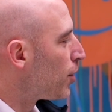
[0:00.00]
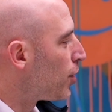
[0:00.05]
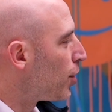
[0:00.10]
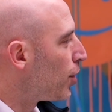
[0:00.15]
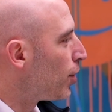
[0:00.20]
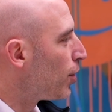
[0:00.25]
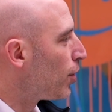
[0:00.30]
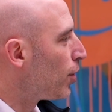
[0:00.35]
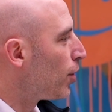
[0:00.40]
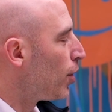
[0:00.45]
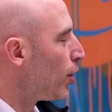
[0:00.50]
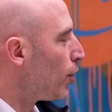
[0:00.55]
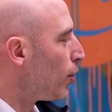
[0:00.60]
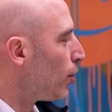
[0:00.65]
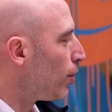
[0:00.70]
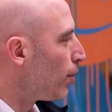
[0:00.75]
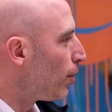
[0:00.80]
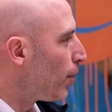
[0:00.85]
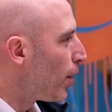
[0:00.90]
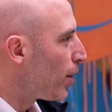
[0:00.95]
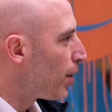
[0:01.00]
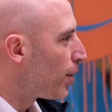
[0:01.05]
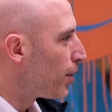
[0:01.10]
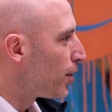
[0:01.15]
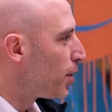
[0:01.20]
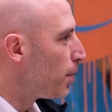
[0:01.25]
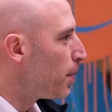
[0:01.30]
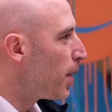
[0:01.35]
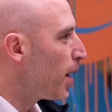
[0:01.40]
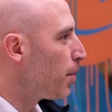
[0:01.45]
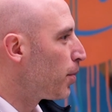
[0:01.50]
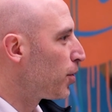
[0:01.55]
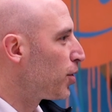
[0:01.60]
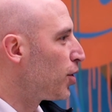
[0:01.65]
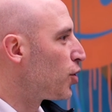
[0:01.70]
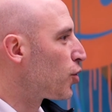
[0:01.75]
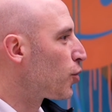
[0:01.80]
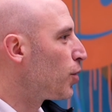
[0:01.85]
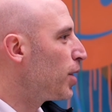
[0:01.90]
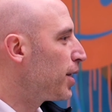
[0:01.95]
to, uh, to be able
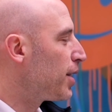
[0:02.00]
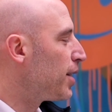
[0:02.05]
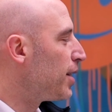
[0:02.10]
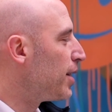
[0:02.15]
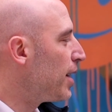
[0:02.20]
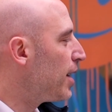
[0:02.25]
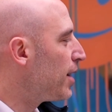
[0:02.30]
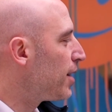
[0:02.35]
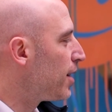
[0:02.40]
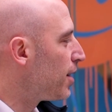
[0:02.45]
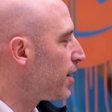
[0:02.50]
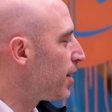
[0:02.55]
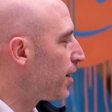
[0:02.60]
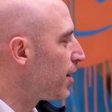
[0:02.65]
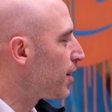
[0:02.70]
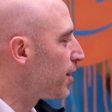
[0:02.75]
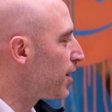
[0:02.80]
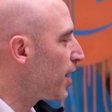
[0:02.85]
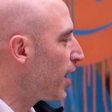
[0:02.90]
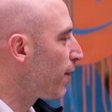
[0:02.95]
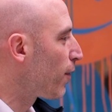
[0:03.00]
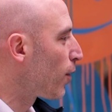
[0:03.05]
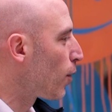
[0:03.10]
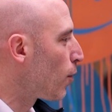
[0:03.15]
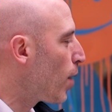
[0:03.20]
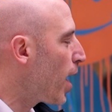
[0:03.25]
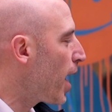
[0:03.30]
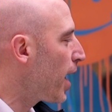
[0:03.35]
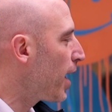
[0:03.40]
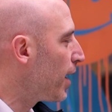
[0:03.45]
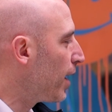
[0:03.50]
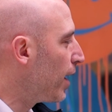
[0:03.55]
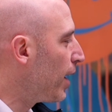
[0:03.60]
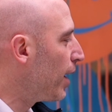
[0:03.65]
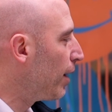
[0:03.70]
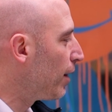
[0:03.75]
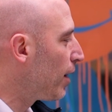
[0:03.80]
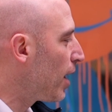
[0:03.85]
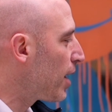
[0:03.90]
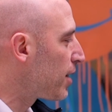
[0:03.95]
to treat diseases in a safer way and
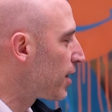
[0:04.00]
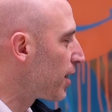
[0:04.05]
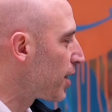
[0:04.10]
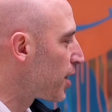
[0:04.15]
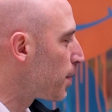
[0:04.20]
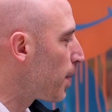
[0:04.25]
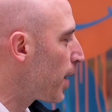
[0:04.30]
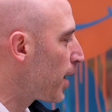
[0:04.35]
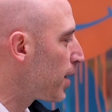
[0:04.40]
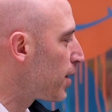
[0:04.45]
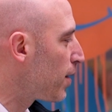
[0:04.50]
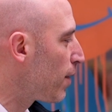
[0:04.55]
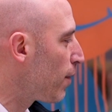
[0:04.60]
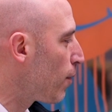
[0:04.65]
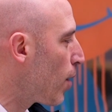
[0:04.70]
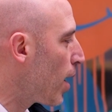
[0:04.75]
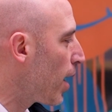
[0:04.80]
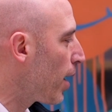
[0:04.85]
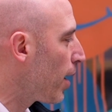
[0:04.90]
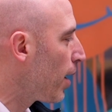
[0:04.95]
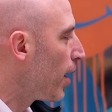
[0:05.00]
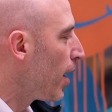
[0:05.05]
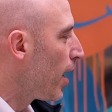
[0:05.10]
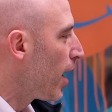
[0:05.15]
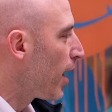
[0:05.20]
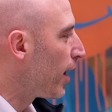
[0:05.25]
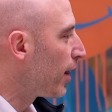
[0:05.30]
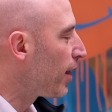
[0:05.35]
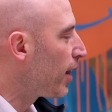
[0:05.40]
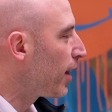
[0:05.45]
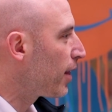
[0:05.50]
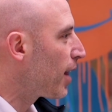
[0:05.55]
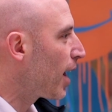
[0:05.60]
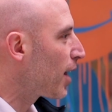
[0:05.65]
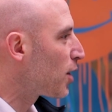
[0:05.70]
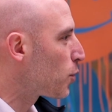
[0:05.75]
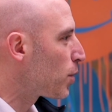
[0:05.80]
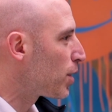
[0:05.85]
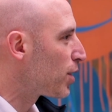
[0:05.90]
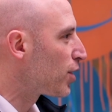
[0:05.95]
in a less expensive way. And I think
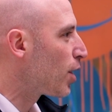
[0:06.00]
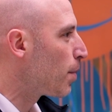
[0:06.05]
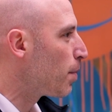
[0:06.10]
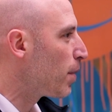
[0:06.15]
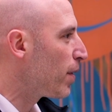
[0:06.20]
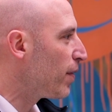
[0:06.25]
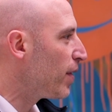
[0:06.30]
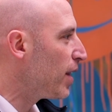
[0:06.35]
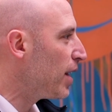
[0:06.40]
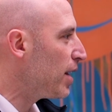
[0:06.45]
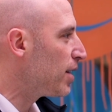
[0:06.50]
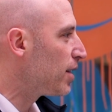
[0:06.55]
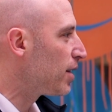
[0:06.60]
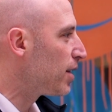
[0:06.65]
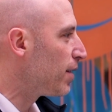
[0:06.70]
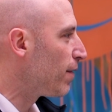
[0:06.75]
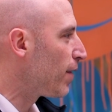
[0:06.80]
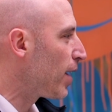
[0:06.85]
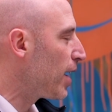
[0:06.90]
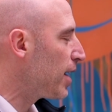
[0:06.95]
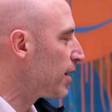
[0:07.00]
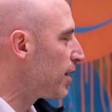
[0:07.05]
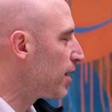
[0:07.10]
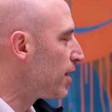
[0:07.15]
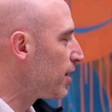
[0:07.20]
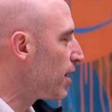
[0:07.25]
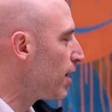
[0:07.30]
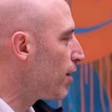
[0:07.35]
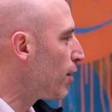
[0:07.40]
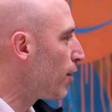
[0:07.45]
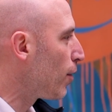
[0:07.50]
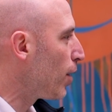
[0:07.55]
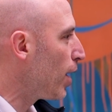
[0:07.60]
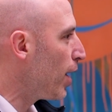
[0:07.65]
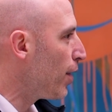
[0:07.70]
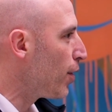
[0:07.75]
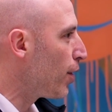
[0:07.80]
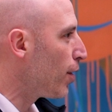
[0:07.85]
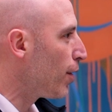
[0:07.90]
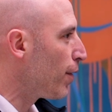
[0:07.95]
that's what some of these devices in the,
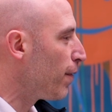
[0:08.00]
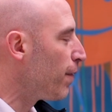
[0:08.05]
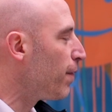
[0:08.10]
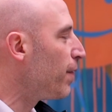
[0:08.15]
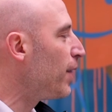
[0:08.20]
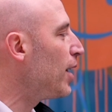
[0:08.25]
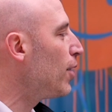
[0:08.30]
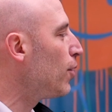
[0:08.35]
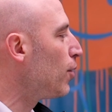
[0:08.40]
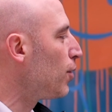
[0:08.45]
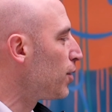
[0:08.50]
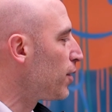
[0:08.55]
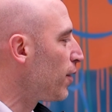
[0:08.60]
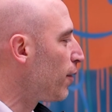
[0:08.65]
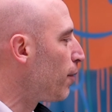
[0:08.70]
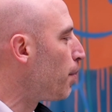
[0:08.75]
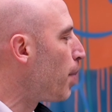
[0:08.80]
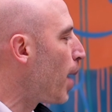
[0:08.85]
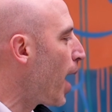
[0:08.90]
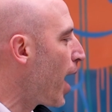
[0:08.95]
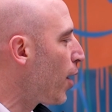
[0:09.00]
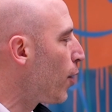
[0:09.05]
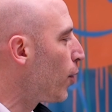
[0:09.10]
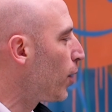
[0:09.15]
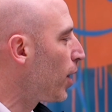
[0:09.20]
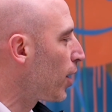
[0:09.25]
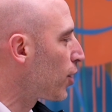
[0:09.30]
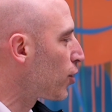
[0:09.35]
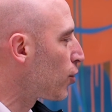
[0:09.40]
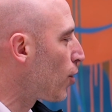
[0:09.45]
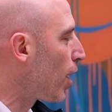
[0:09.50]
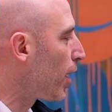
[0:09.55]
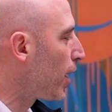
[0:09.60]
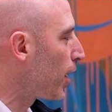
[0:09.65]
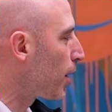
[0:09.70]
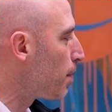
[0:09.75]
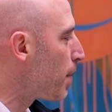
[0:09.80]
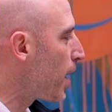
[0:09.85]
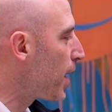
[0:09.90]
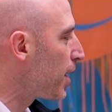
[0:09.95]
in the field of
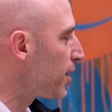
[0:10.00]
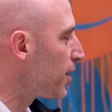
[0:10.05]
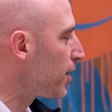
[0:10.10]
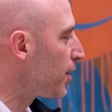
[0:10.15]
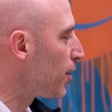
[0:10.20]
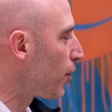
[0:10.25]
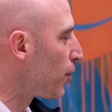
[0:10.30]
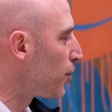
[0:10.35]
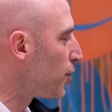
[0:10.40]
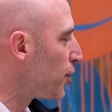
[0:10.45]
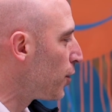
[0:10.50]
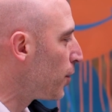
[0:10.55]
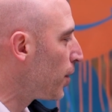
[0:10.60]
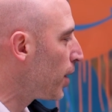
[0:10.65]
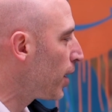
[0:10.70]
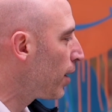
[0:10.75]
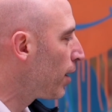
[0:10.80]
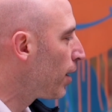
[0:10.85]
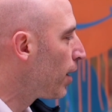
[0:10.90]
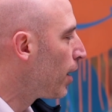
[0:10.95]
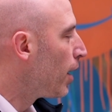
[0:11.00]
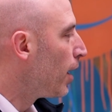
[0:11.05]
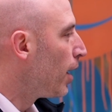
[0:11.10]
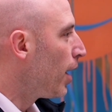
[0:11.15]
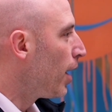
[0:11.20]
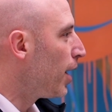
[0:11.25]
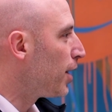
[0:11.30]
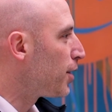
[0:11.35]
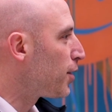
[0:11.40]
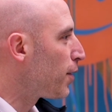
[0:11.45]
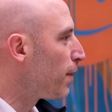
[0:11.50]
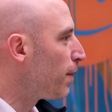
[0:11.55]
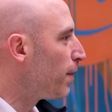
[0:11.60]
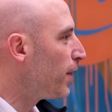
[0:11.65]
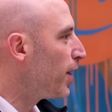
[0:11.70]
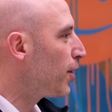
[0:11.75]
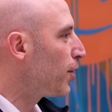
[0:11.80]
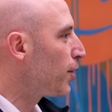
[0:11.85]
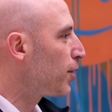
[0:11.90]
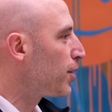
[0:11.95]
bioelectronic medicine are doing. It's a
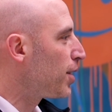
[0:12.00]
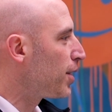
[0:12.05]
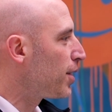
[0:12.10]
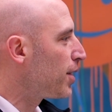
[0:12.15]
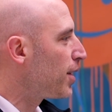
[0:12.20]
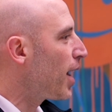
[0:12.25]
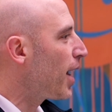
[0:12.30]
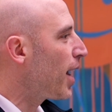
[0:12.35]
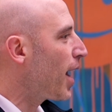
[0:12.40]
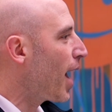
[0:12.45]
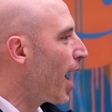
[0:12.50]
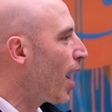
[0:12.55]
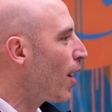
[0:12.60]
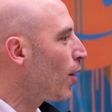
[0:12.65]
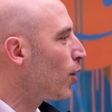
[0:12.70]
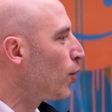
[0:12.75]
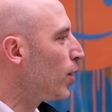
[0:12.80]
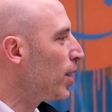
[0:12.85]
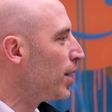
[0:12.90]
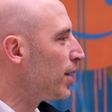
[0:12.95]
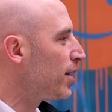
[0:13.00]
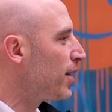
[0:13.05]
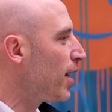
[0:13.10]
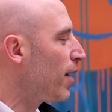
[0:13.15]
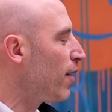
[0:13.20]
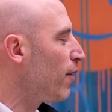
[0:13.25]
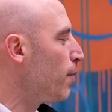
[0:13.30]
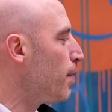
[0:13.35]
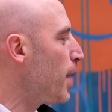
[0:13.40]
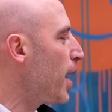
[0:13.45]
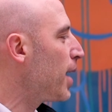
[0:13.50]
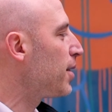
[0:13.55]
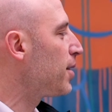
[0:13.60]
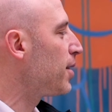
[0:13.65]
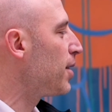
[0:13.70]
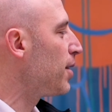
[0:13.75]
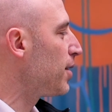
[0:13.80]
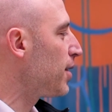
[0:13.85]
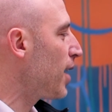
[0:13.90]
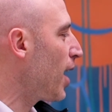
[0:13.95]
field to say, how do, instead of
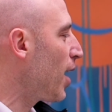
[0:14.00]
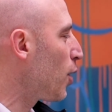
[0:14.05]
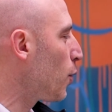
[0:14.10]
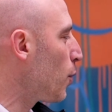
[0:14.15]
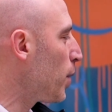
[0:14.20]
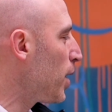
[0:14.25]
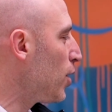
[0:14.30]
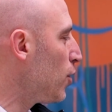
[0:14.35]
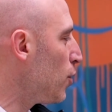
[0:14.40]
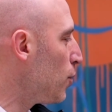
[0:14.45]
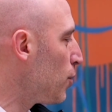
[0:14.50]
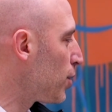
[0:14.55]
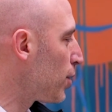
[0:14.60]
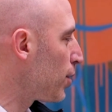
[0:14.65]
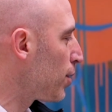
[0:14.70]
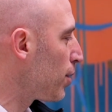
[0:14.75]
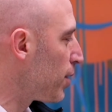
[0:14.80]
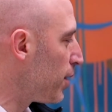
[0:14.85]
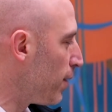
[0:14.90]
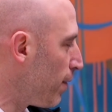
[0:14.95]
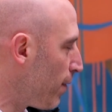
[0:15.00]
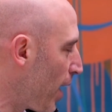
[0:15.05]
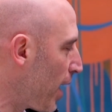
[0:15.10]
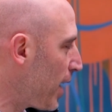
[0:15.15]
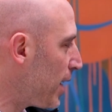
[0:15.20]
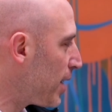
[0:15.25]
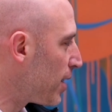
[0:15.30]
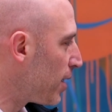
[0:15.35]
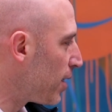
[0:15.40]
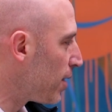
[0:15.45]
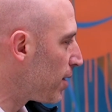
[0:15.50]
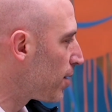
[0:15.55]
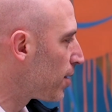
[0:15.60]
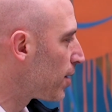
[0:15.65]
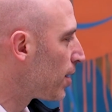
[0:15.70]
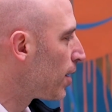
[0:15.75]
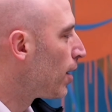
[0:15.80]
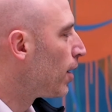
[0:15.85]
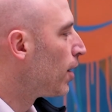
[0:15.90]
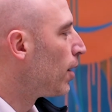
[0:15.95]
medicines, how do we use
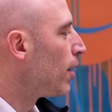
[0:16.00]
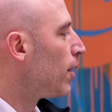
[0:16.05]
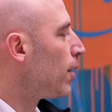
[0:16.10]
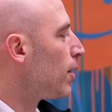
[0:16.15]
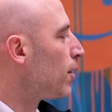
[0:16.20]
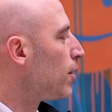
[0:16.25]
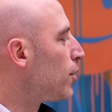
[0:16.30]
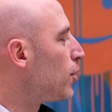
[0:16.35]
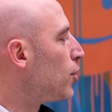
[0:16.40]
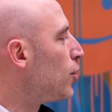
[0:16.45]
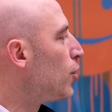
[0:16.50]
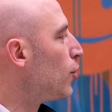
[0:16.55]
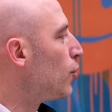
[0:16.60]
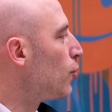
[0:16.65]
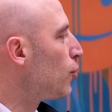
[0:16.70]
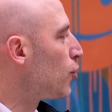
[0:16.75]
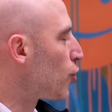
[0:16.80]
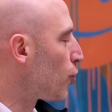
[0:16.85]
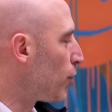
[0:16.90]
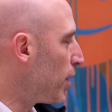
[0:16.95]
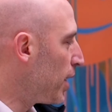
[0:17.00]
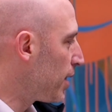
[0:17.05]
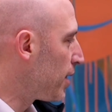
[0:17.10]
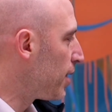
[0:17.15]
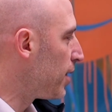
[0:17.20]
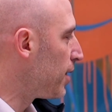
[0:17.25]
devices yeah. to treat